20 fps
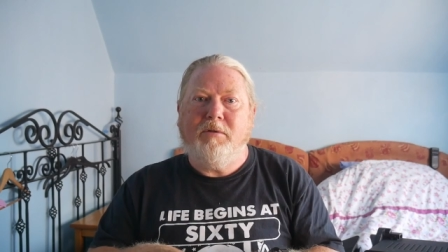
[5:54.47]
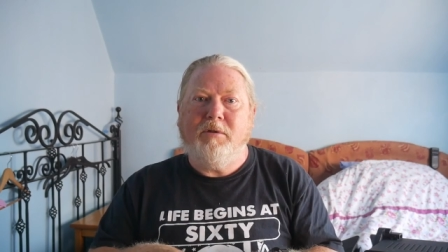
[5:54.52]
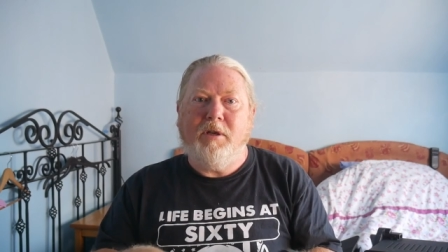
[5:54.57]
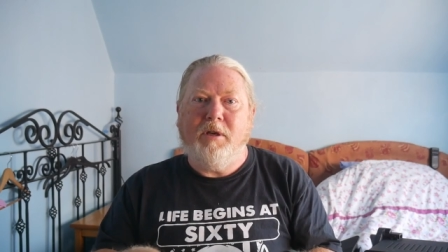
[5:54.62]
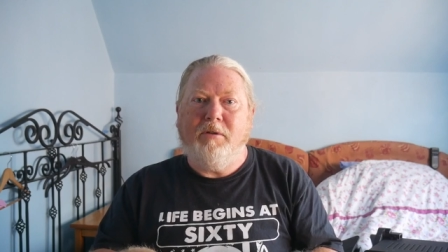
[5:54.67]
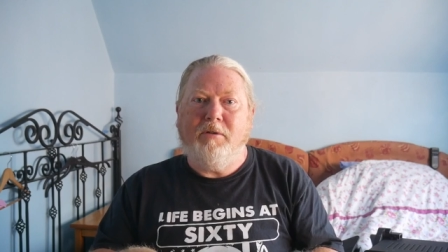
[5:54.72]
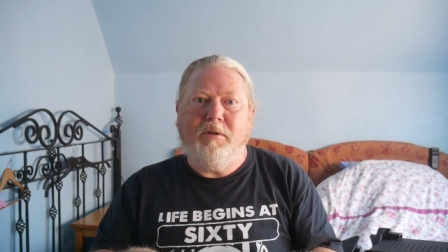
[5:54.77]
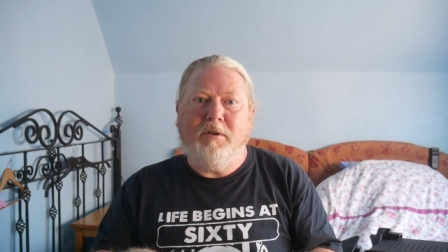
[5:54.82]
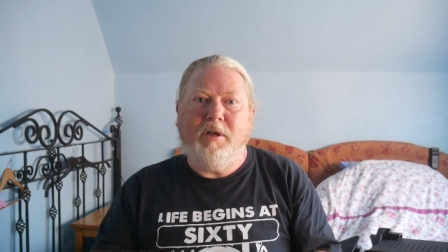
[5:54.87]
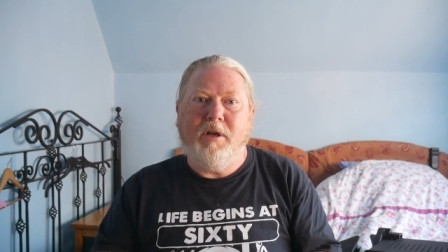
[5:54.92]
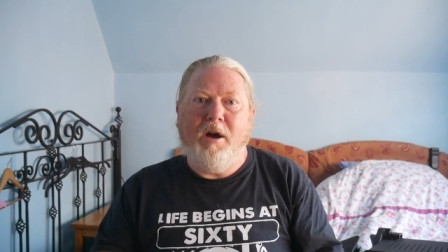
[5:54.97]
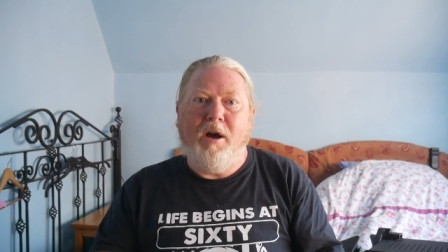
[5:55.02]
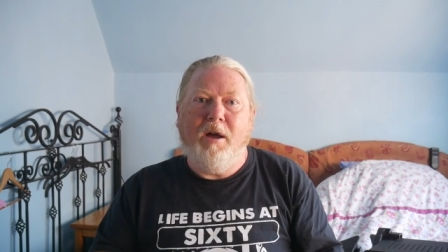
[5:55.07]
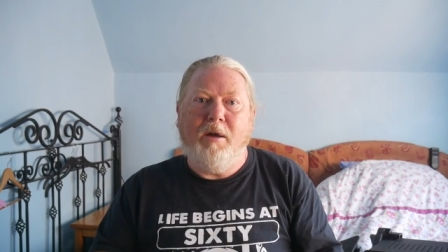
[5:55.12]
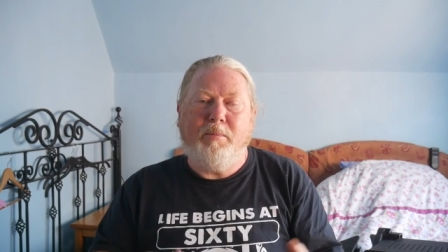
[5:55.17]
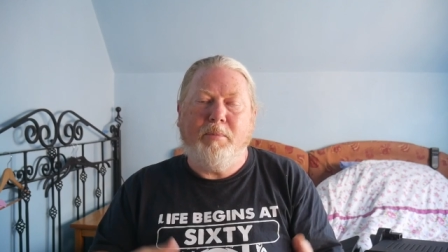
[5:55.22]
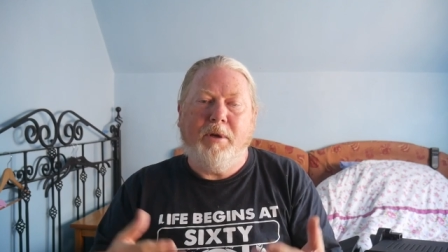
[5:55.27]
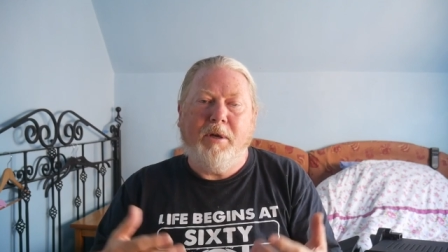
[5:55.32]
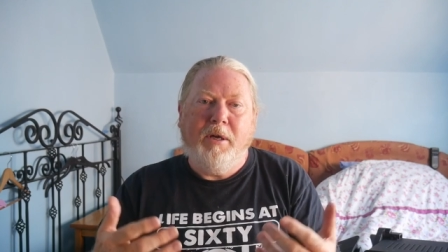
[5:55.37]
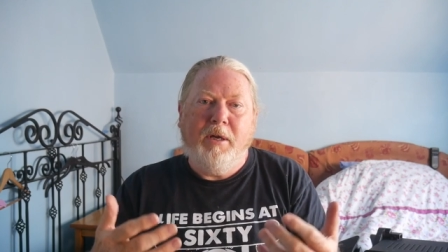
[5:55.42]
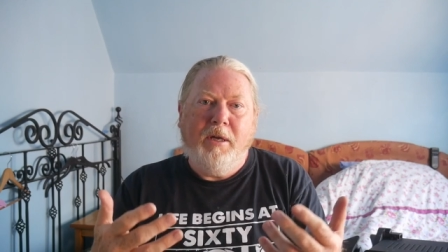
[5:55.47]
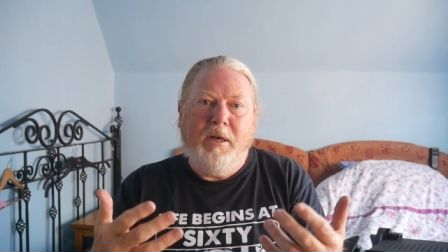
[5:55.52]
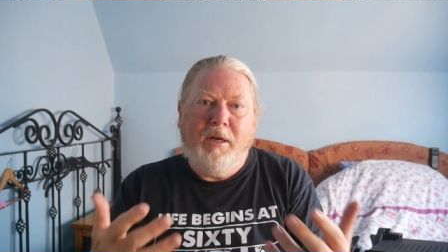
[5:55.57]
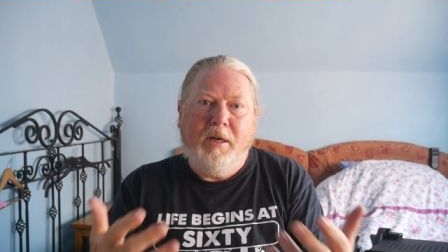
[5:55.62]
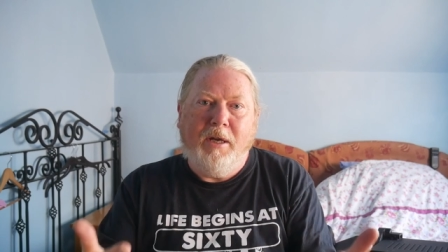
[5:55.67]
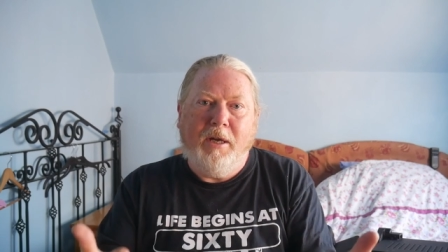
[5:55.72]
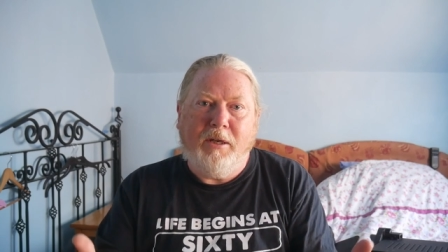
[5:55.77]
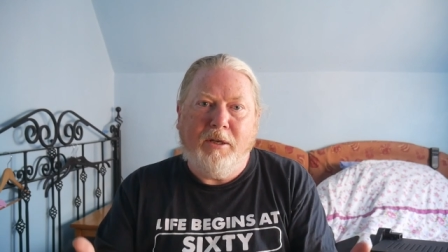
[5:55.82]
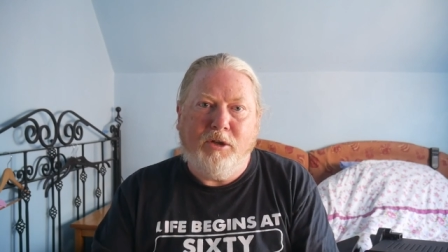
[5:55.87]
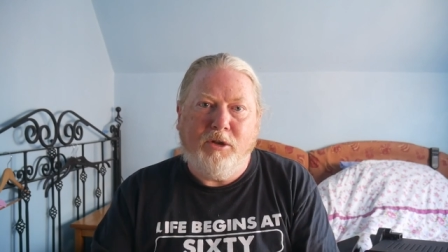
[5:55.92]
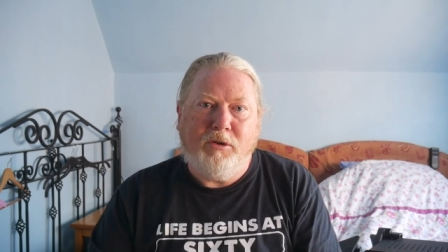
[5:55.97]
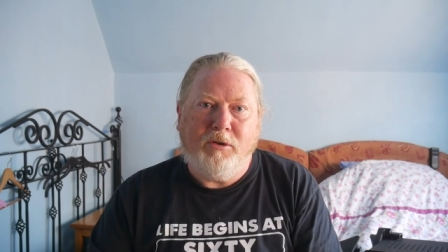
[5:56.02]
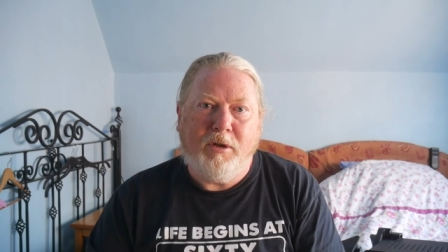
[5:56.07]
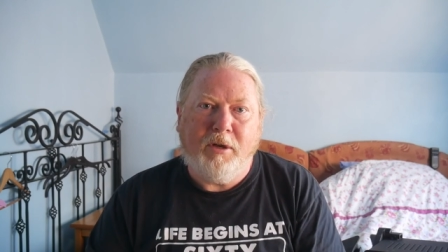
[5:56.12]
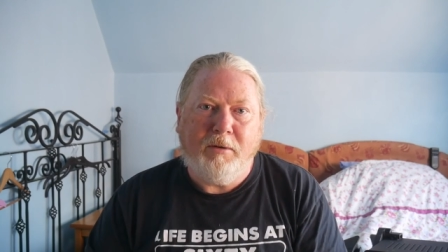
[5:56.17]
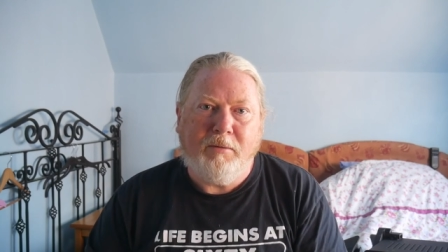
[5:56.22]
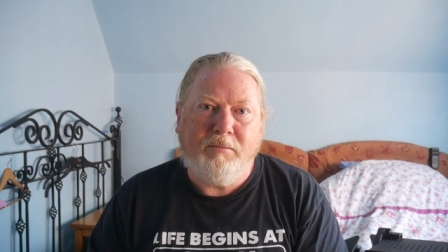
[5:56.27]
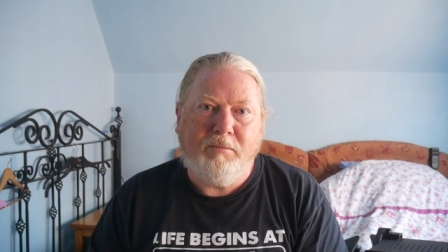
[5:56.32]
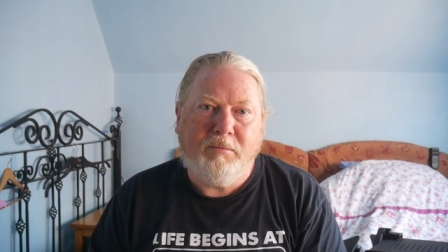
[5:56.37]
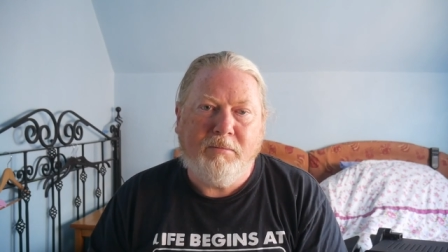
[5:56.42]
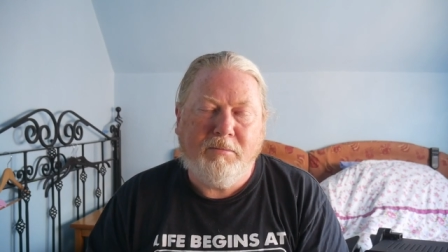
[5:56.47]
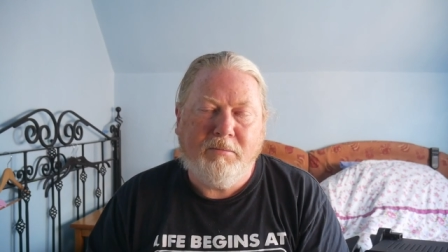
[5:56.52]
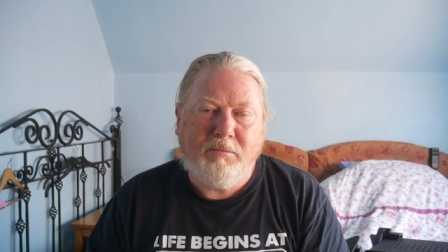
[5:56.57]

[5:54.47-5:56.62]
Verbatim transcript: to type and you can